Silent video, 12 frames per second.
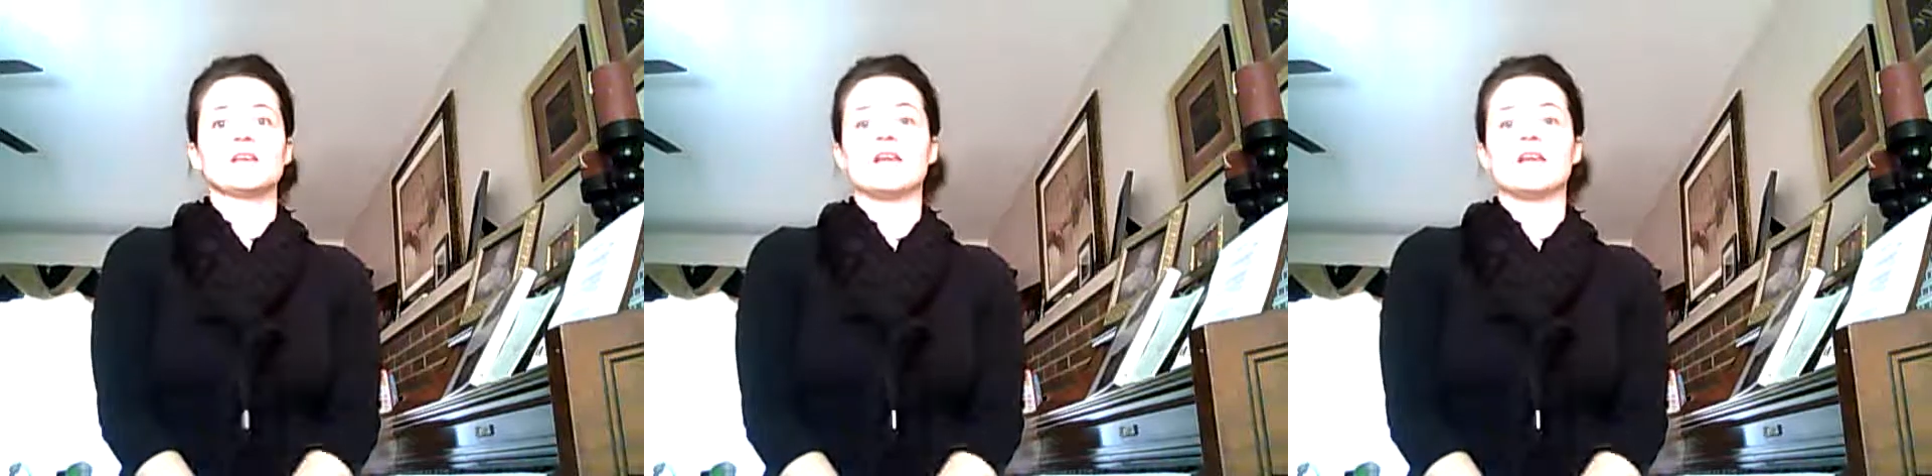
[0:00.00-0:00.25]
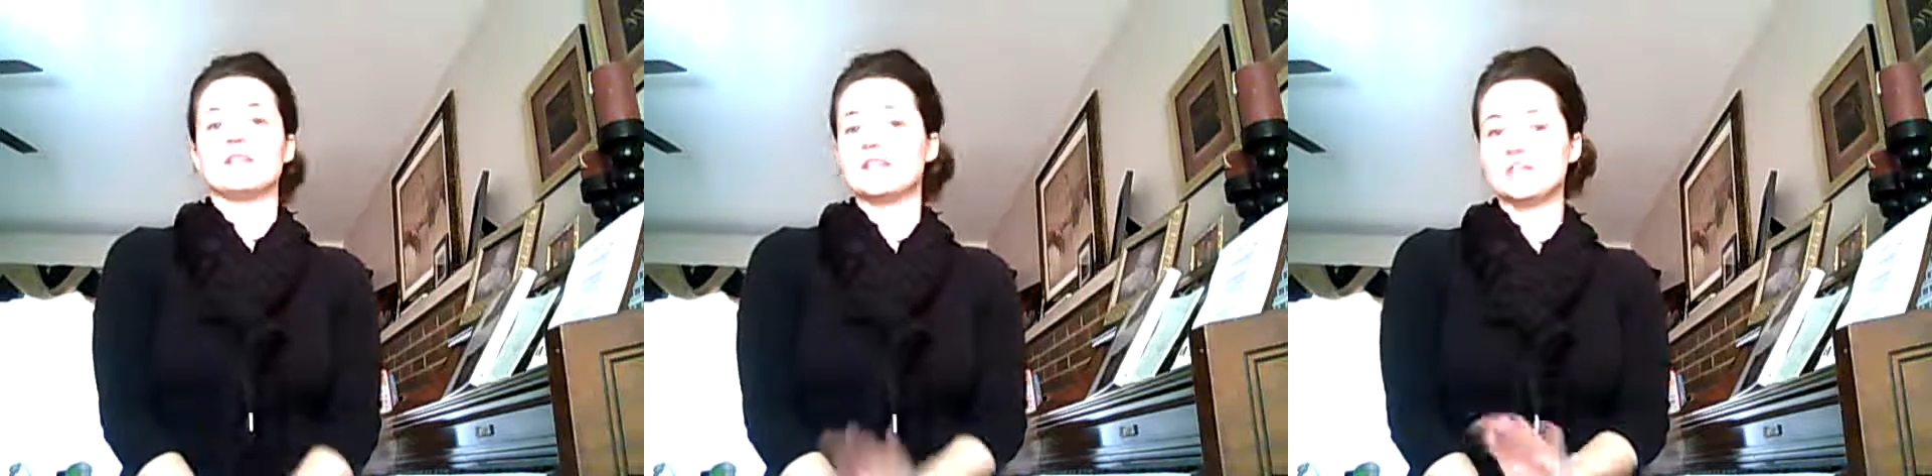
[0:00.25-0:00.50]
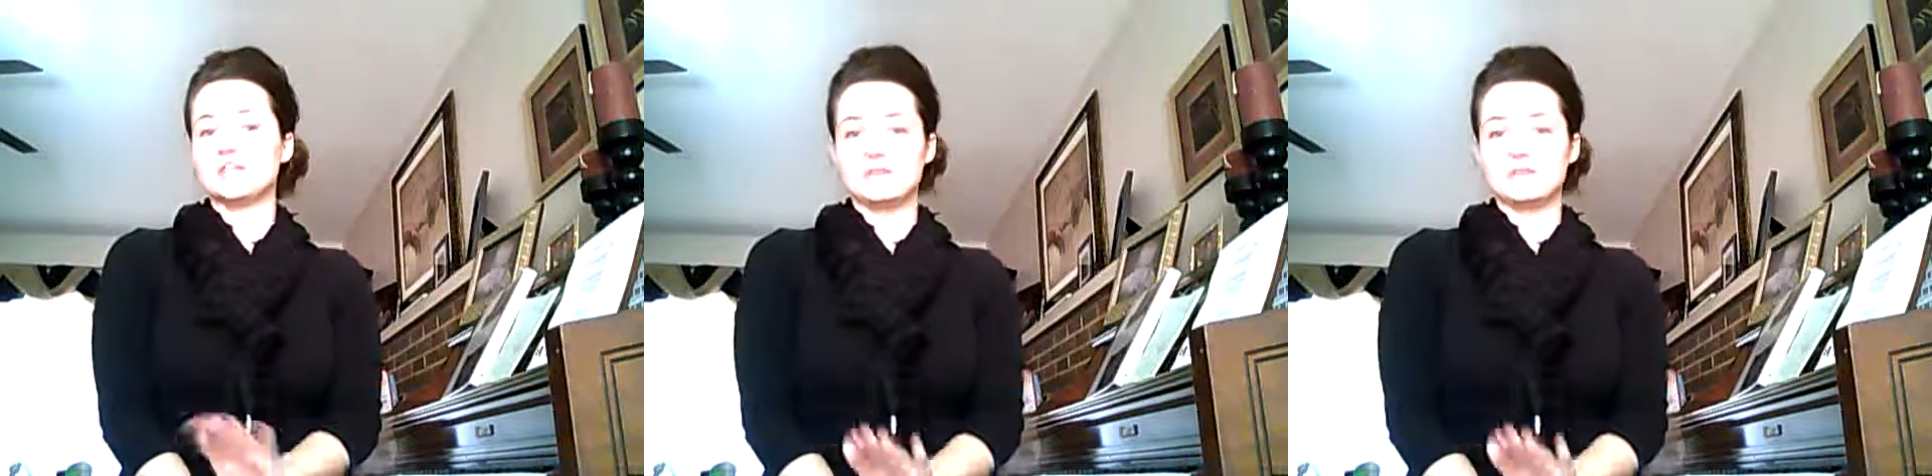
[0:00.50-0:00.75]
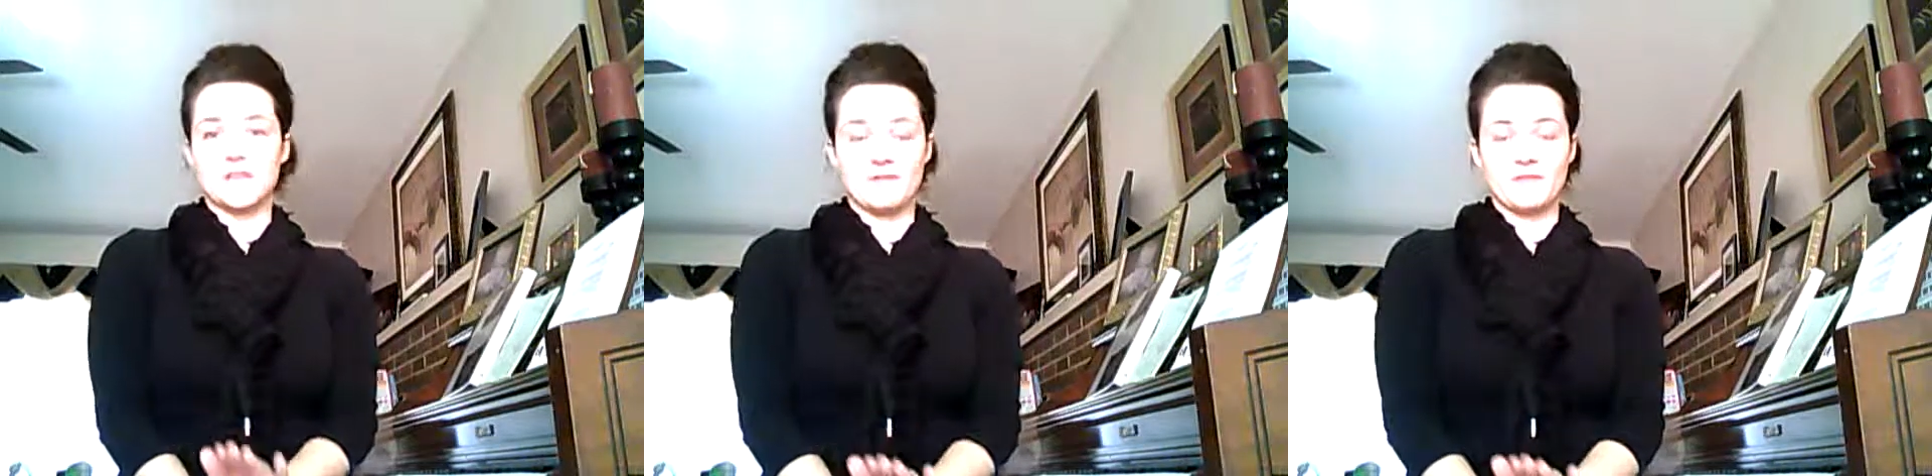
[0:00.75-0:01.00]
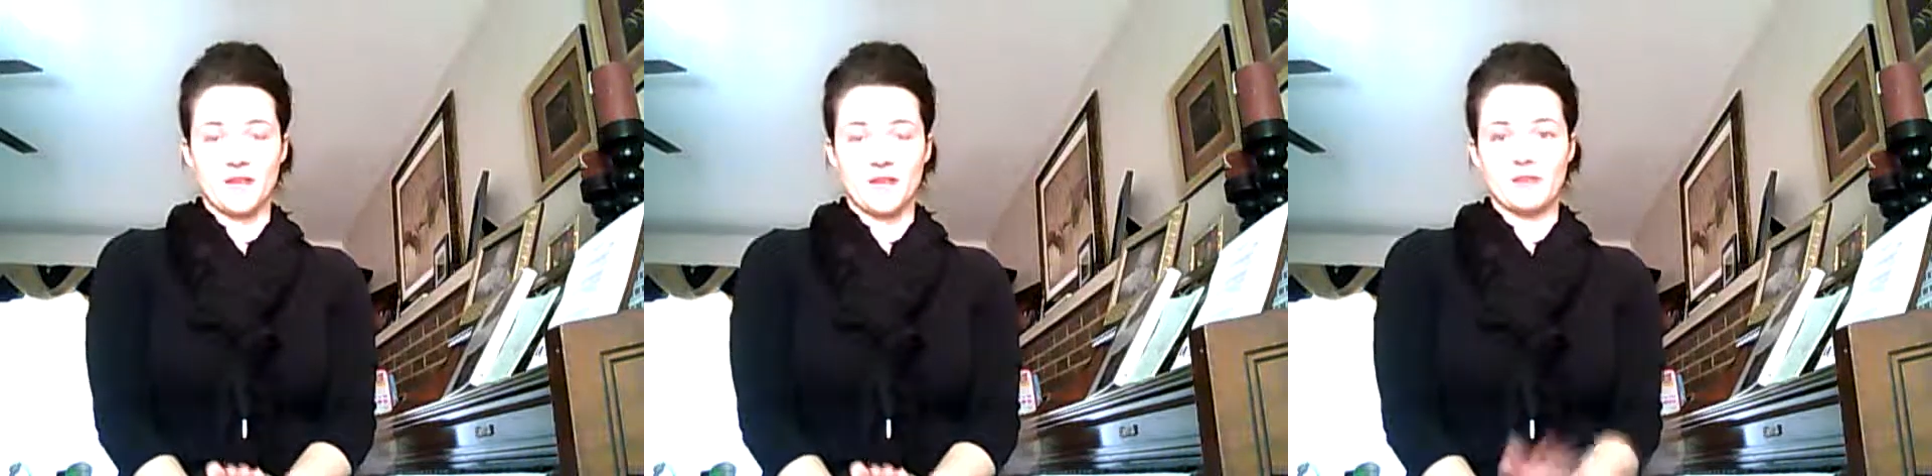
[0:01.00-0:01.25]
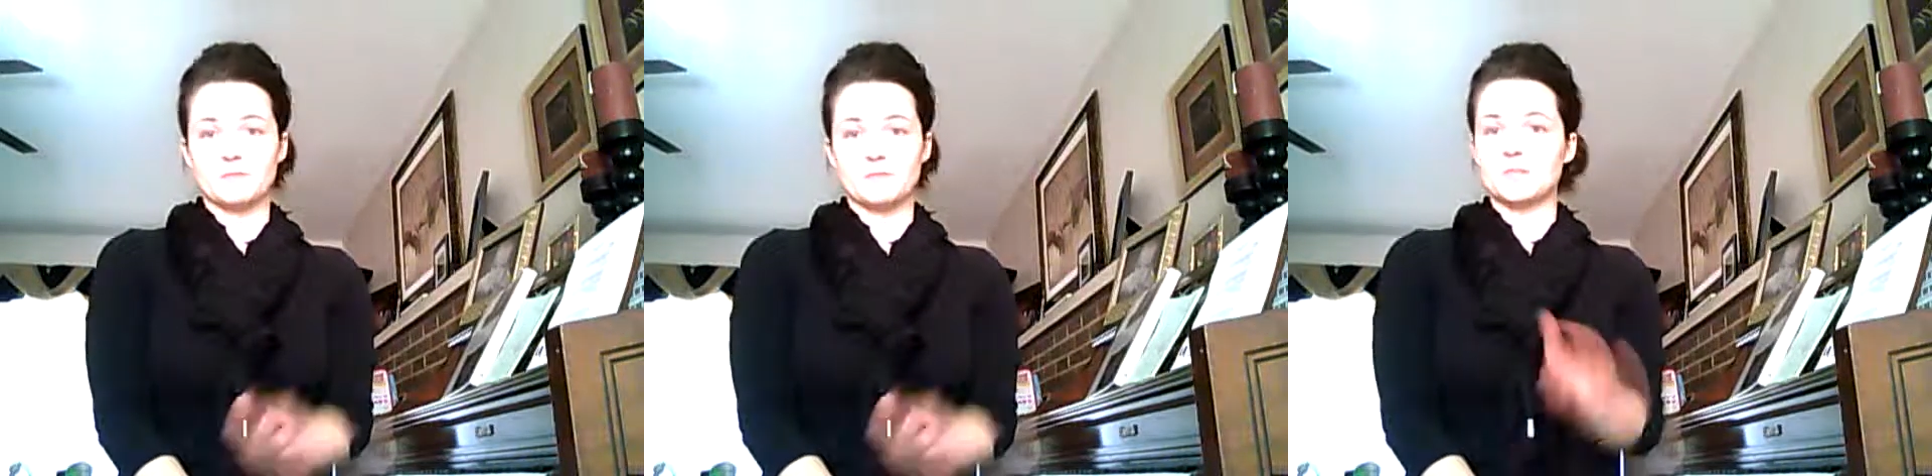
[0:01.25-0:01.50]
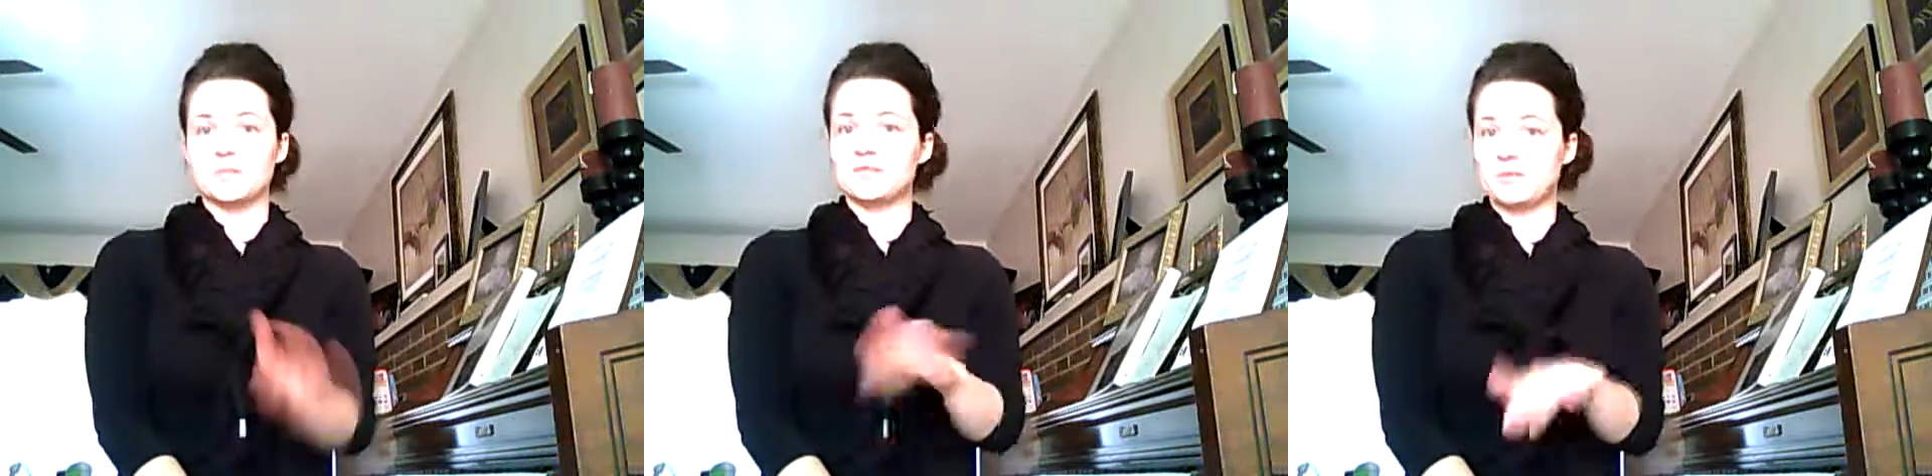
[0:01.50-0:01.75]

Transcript: Unless you've done that, please